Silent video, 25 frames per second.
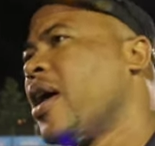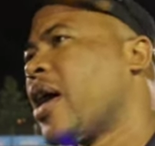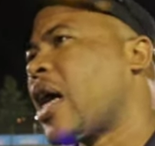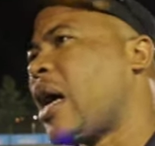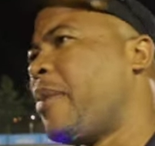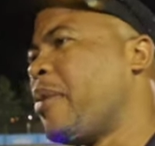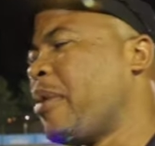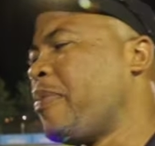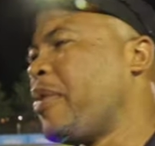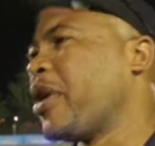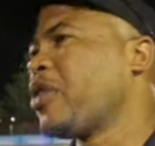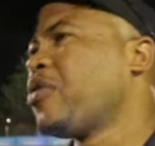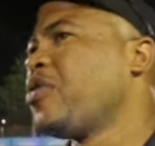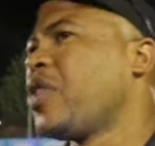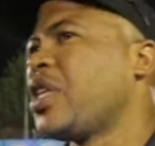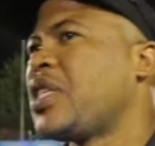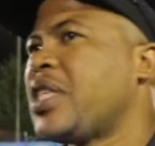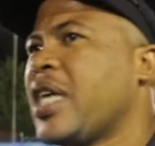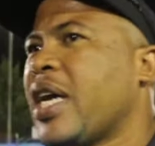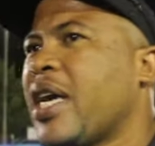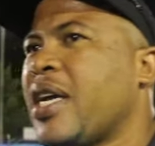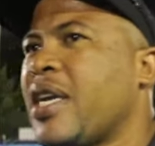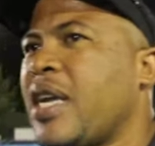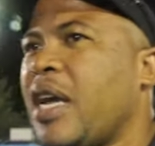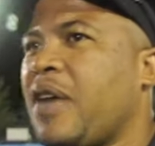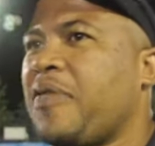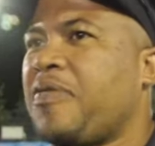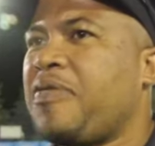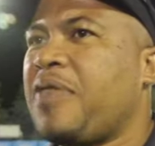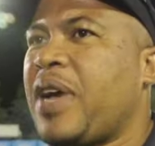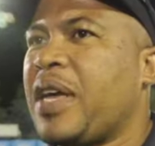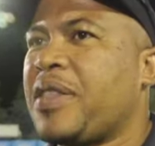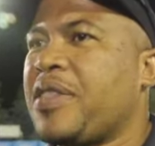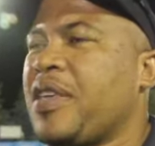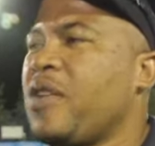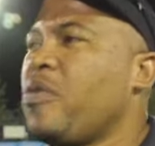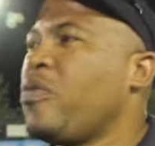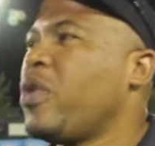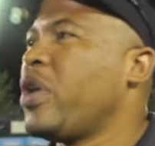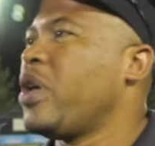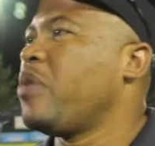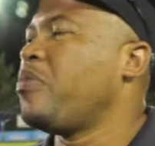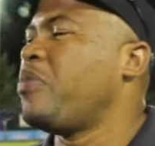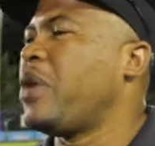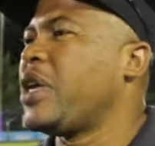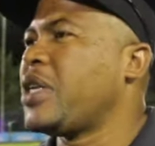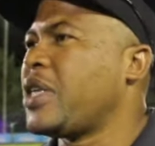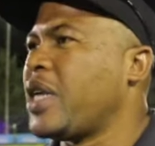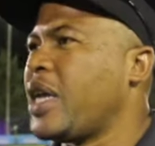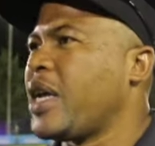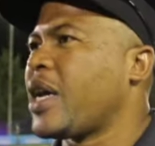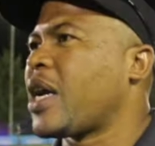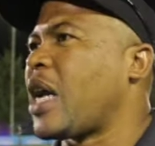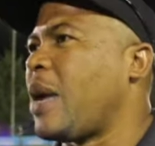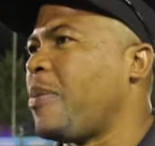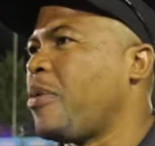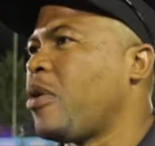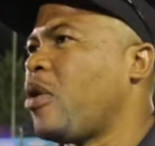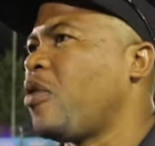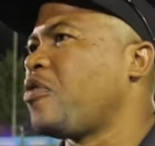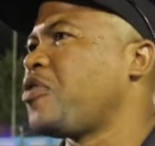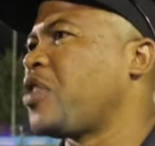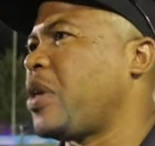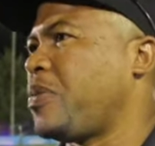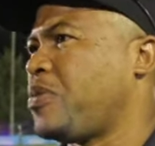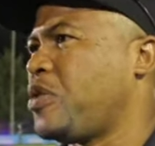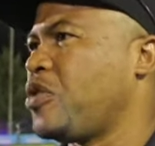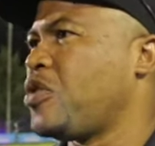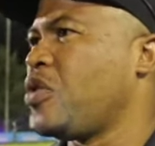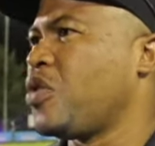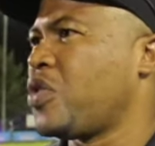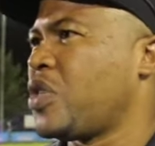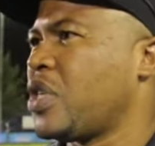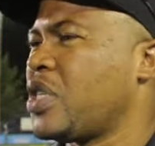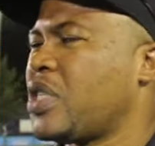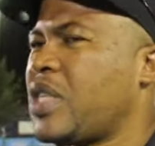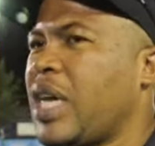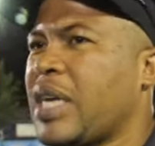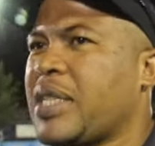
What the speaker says: Coming back to the second half, I think we made a couple of substitutions,